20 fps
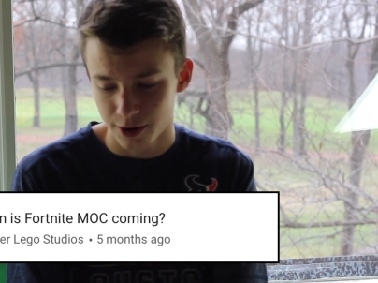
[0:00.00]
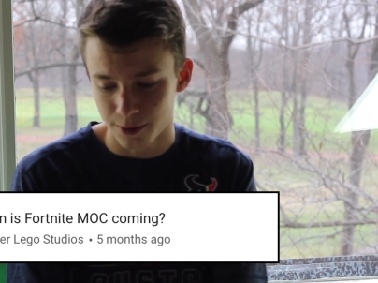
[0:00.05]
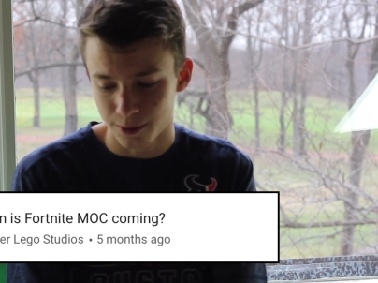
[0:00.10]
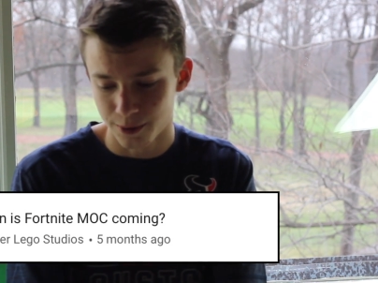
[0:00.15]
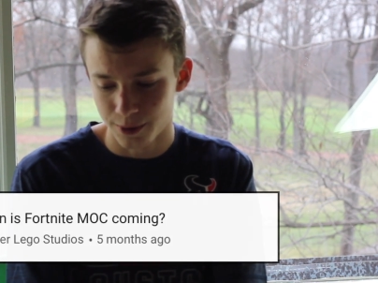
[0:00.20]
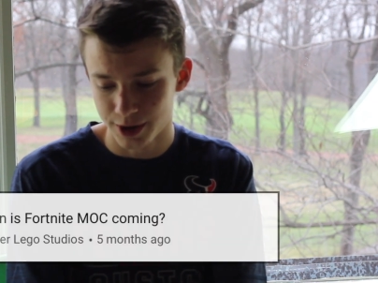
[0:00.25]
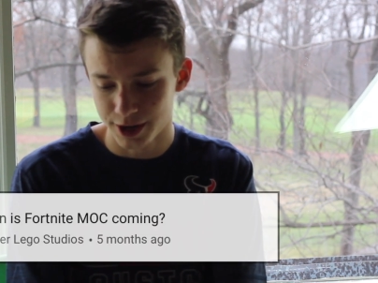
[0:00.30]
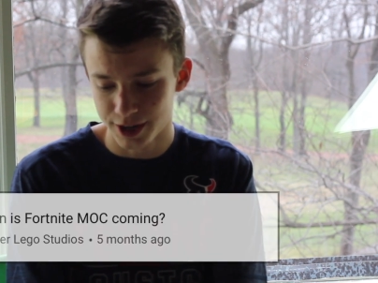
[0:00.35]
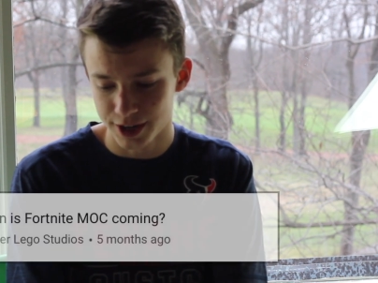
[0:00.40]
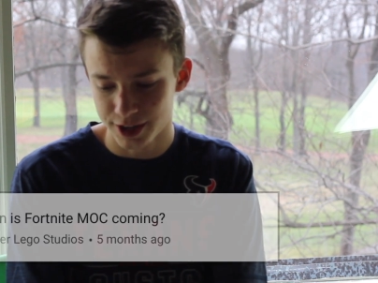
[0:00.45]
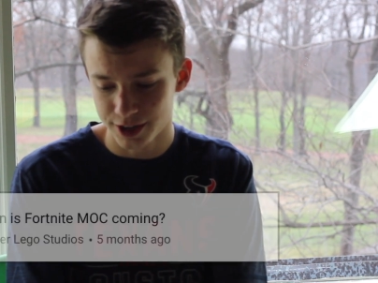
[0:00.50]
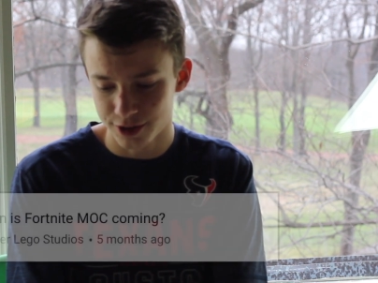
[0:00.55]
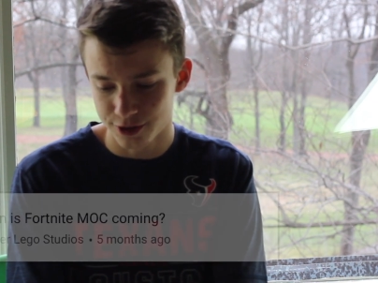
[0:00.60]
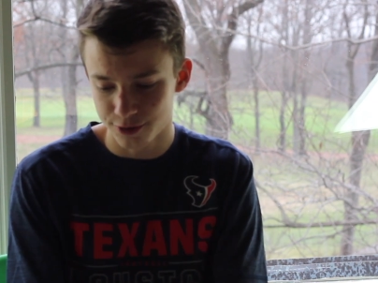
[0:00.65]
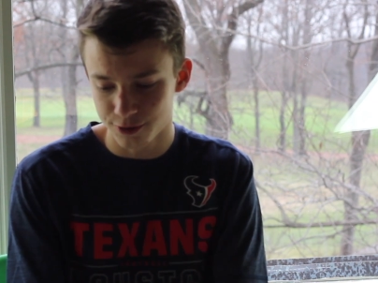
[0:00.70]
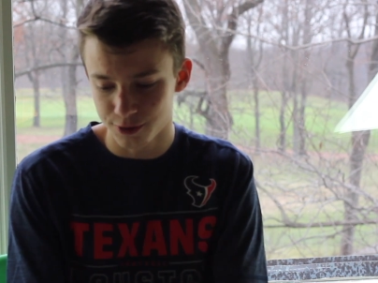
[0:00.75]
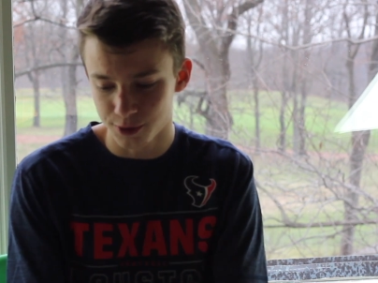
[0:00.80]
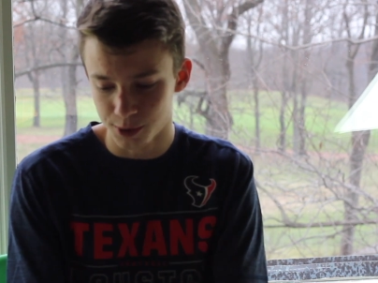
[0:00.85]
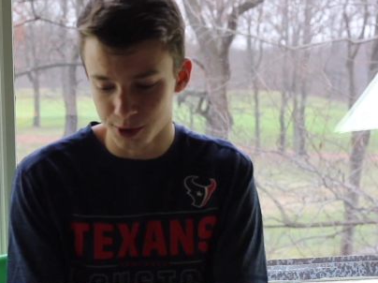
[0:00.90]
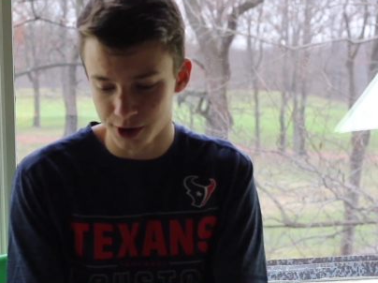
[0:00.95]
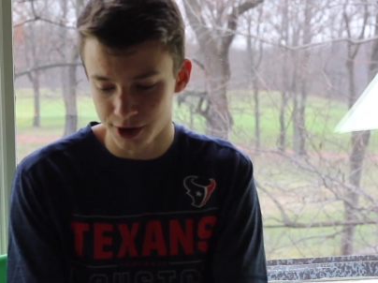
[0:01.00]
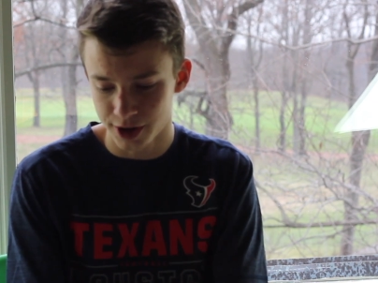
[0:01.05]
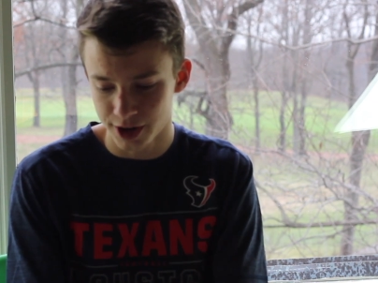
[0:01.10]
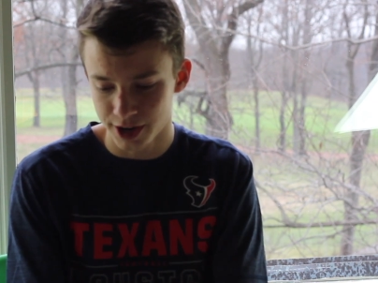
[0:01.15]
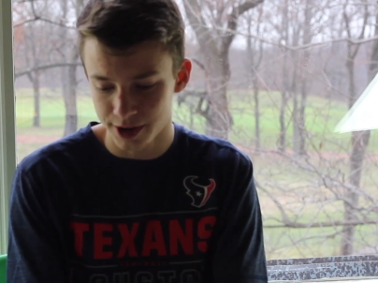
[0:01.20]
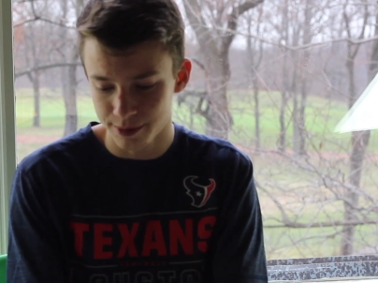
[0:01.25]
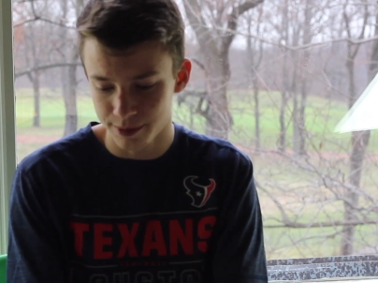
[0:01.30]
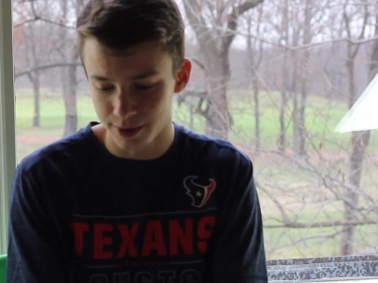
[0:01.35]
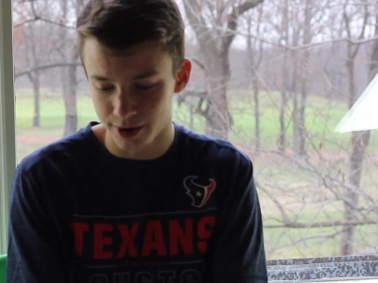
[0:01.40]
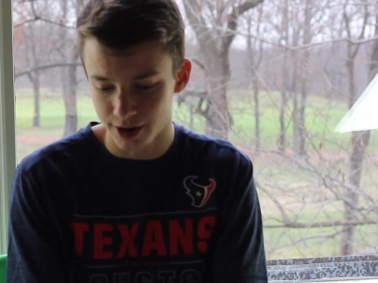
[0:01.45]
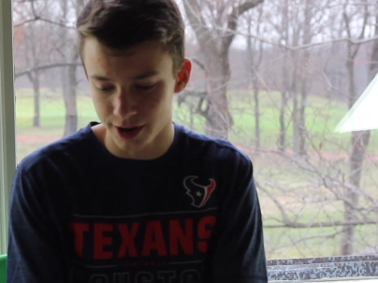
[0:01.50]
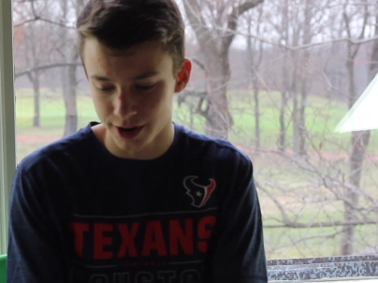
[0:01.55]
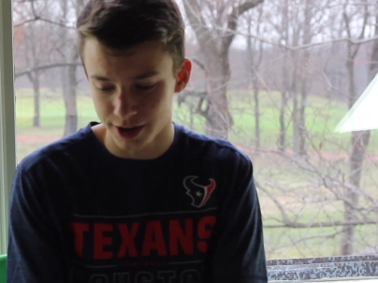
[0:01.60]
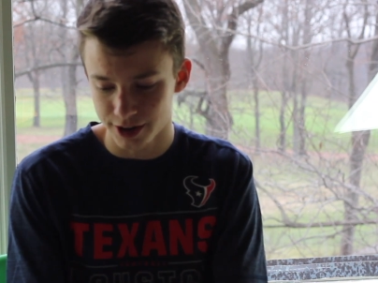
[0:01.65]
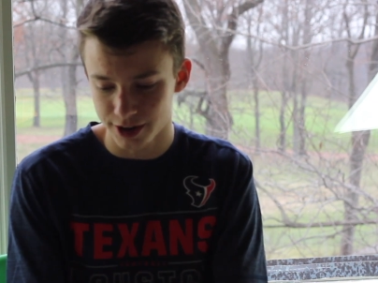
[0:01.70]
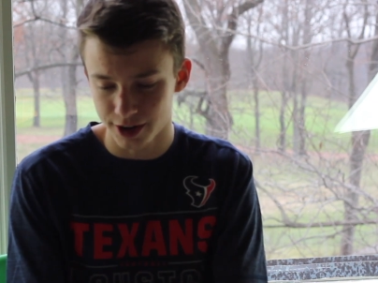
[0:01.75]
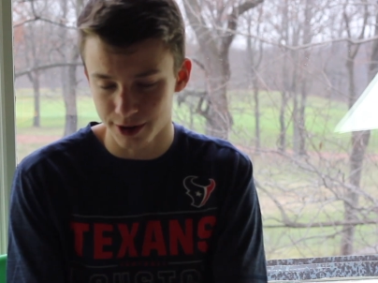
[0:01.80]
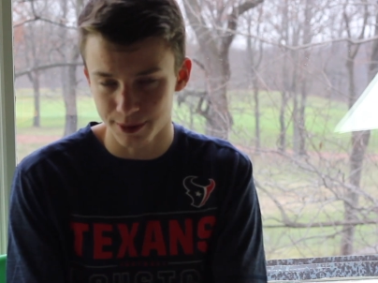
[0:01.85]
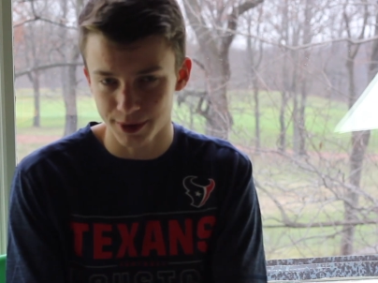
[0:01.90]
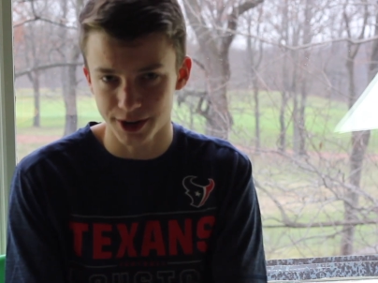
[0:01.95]
When is Fortnite mock
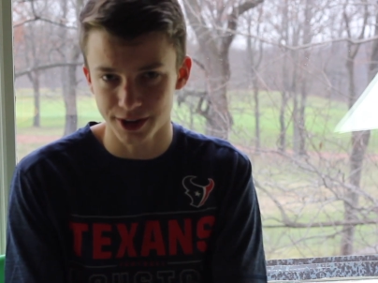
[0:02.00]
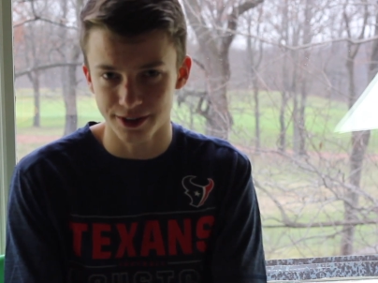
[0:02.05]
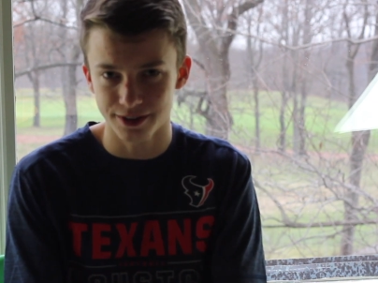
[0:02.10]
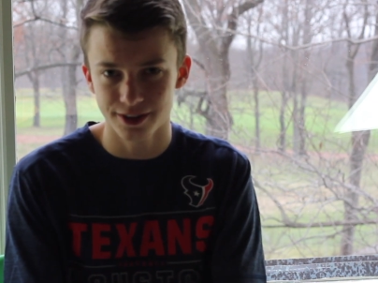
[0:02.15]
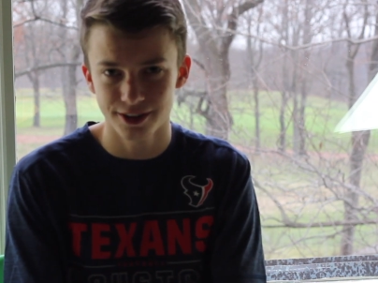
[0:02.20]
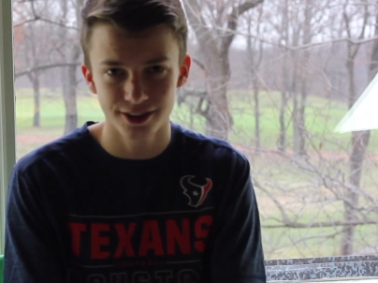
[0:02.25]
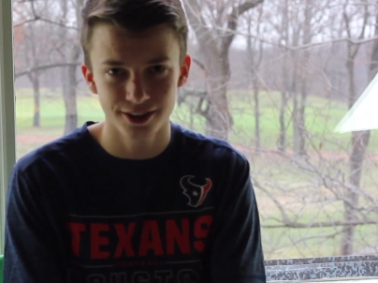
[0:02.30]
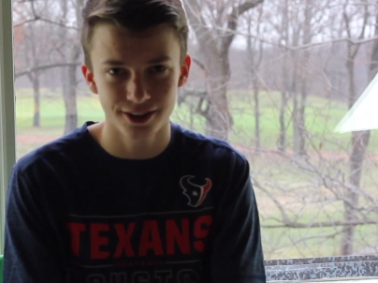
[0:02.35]
coming?